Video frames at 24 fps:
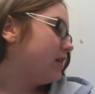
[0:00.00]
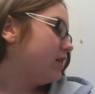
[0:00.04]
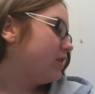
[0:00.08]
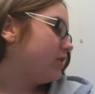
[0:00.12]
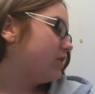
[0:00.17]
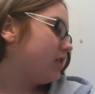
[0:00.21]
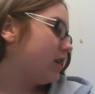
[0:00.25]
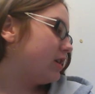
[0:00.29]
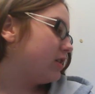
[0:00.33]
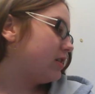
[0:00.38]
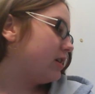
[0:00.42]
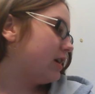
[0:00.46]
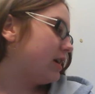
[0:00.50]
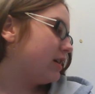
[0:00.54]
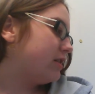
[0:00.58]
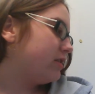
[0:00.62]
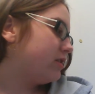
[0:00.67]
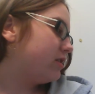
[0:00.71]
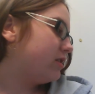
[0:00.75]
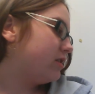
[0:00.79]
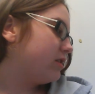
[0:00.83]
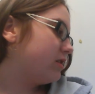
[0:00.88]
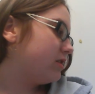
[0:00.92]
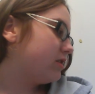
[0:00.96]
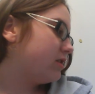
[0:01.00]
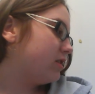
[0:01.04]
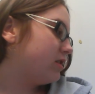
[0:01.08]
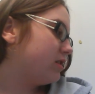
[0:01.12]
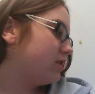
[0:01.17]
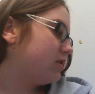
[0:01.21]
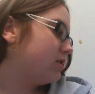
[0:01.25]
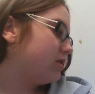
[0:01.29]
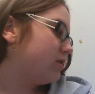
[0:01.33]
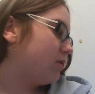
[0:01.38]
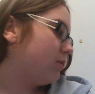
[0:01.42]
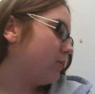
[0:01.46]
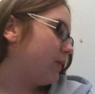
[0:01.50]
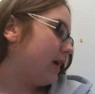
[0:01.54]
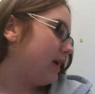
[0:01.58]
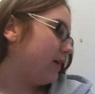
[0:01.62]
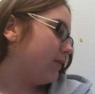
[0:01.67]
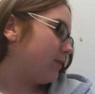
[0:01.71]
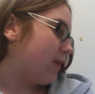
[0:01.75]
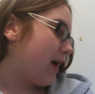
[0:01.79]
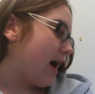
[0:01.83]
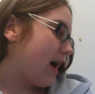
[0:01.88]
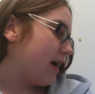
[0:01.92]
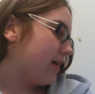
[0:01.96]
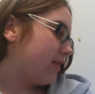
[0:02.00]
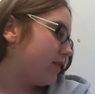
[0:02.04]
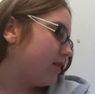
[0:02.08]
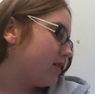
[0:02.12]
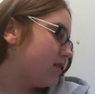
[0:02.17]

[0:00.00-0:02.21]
gentle answer turns away wrath.